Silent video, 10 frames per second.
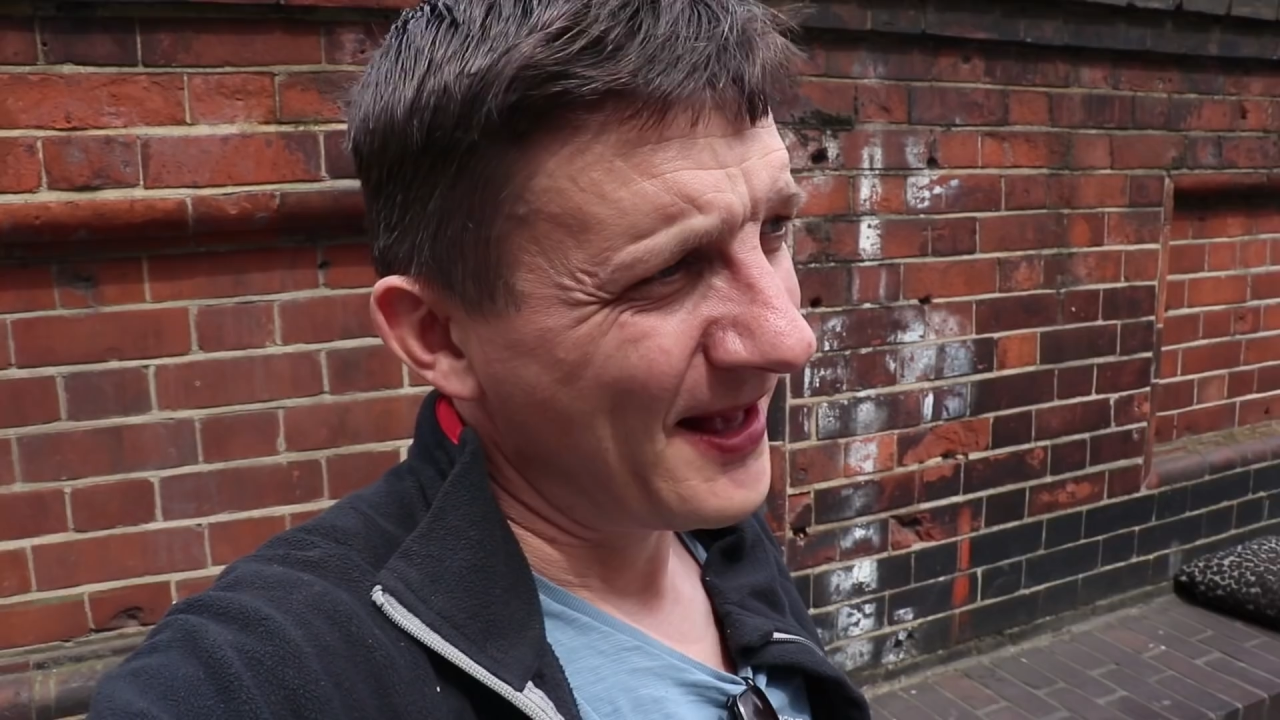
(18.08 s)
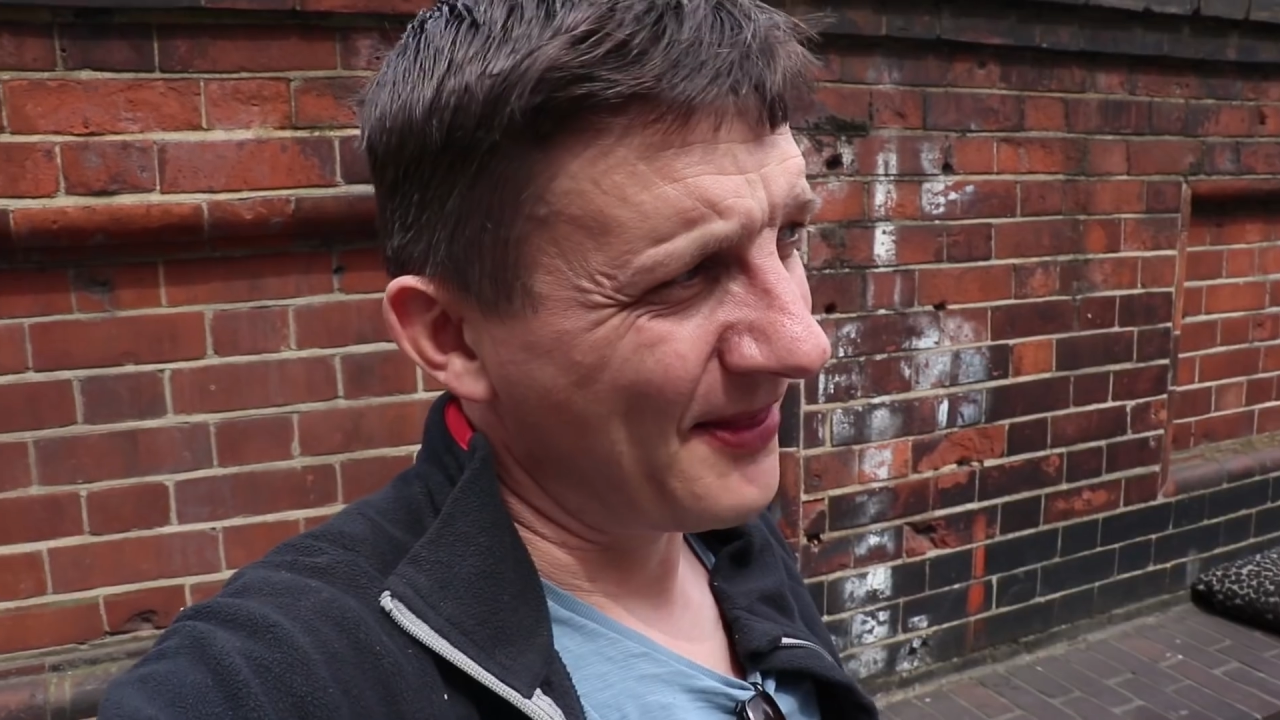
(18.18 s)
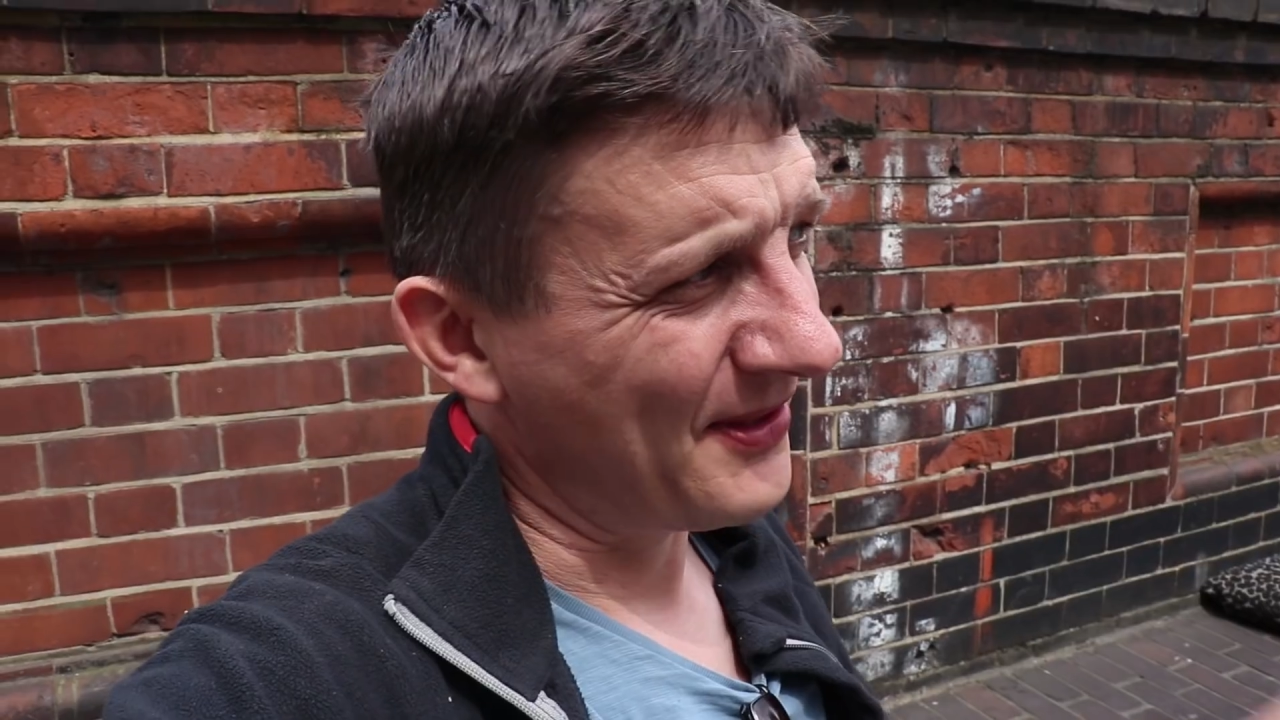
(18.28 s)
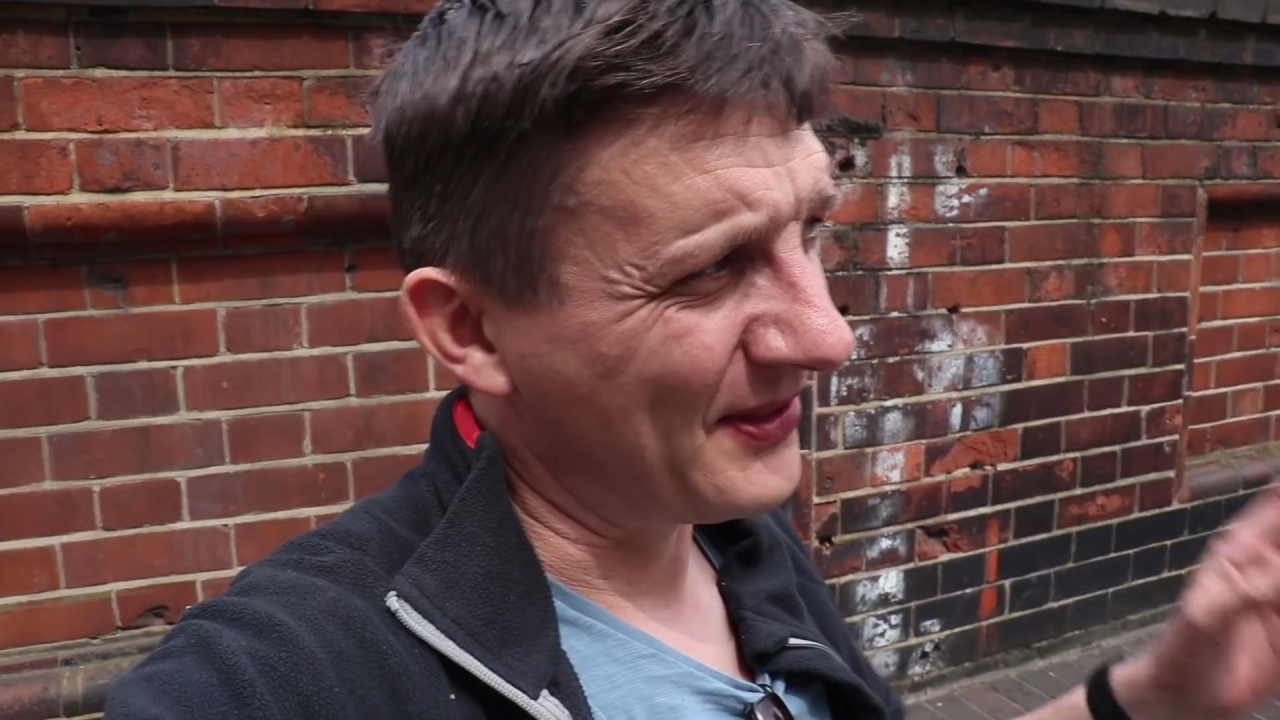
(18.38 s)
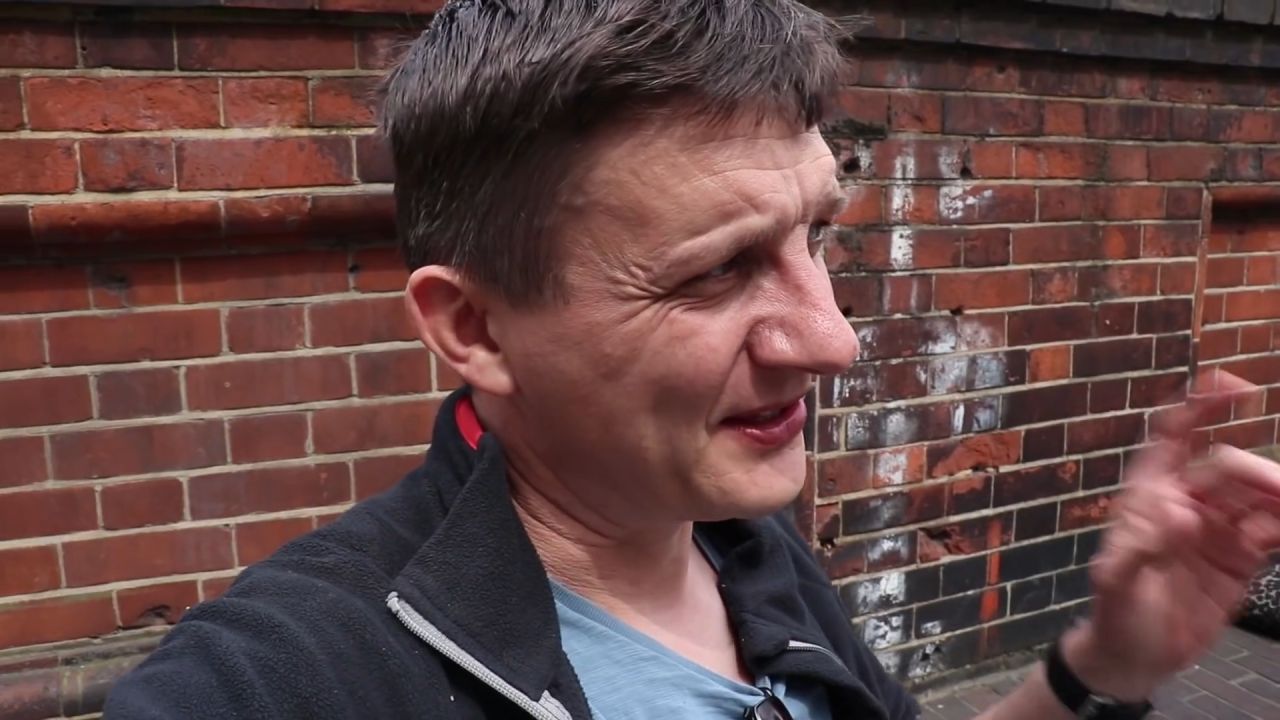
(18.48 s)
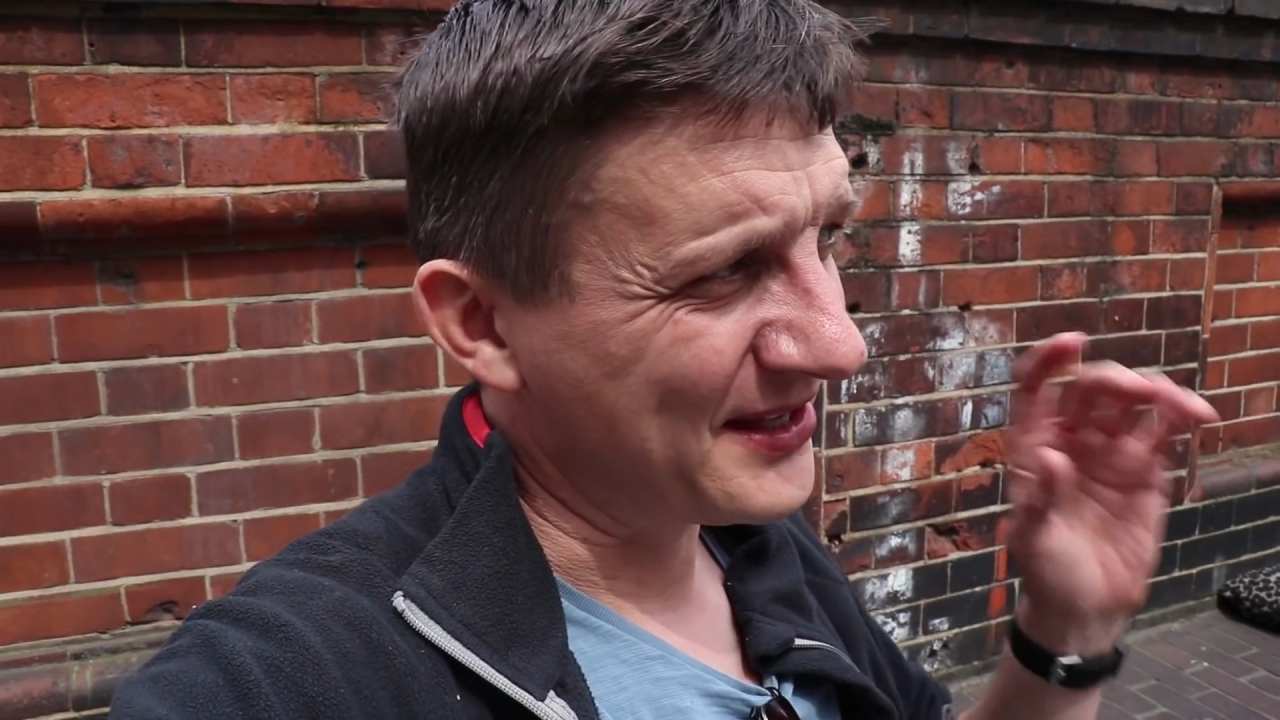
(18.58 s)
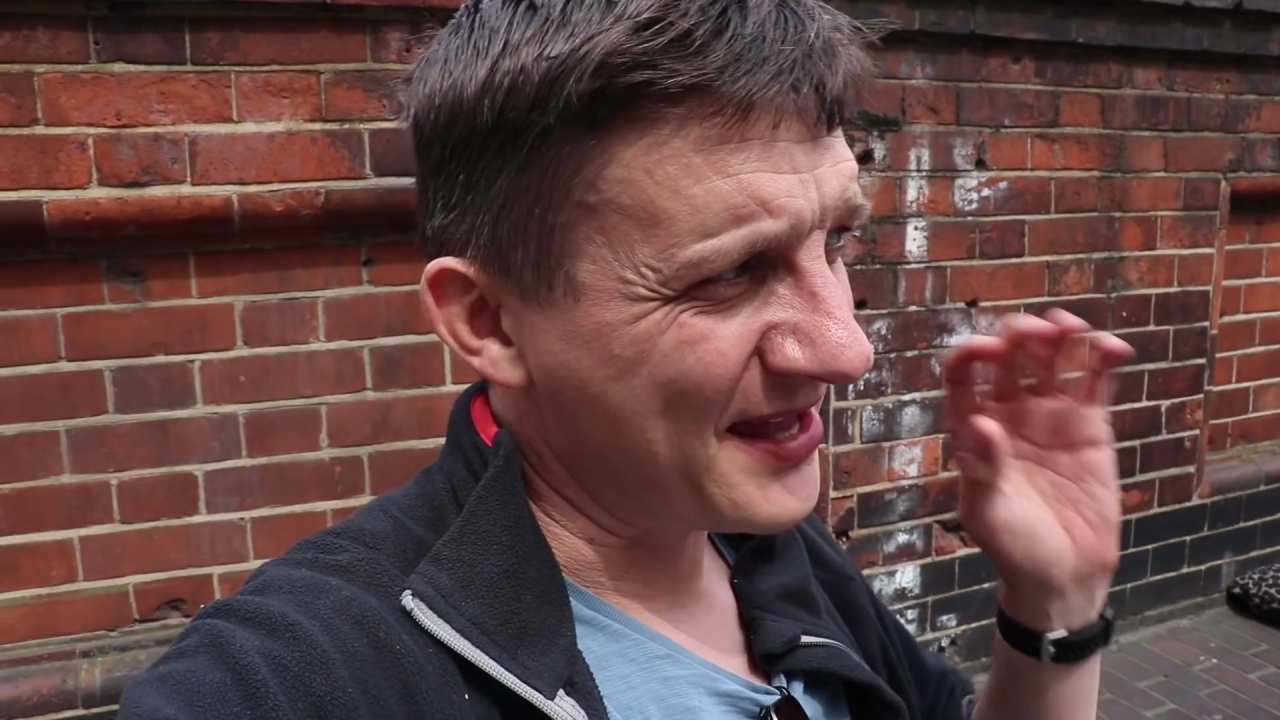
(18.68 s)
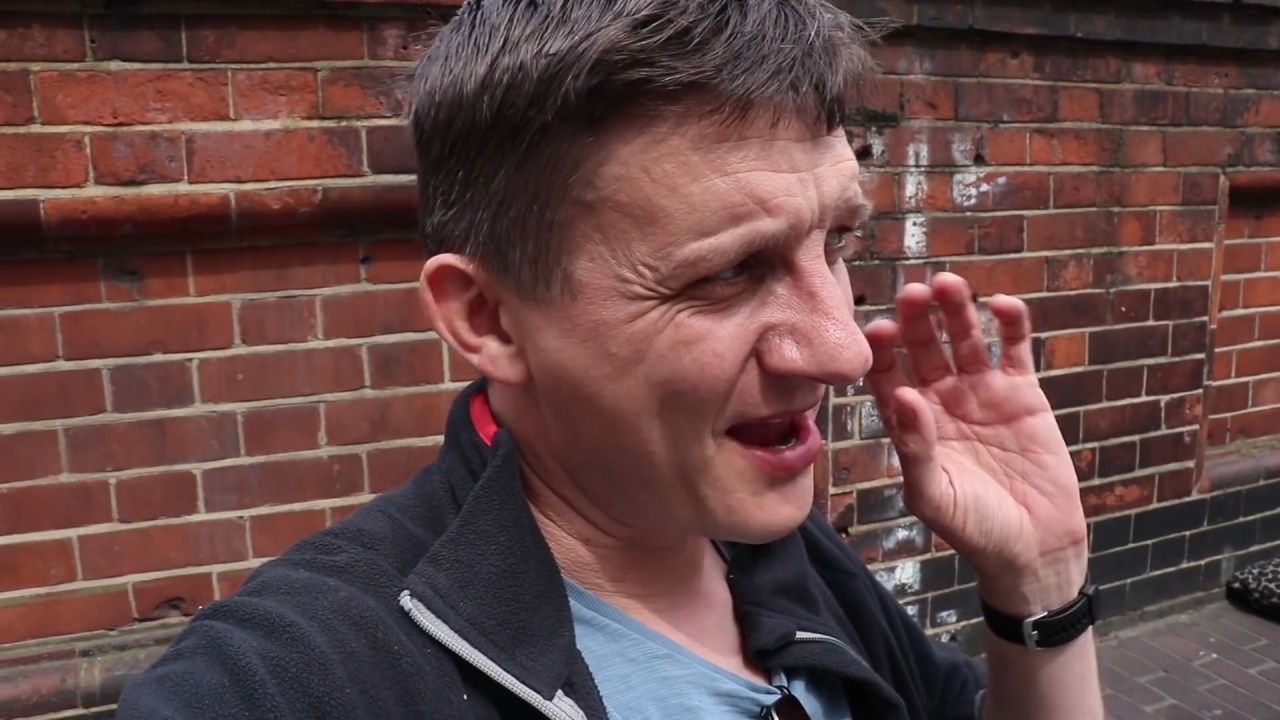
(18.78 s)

and then there's the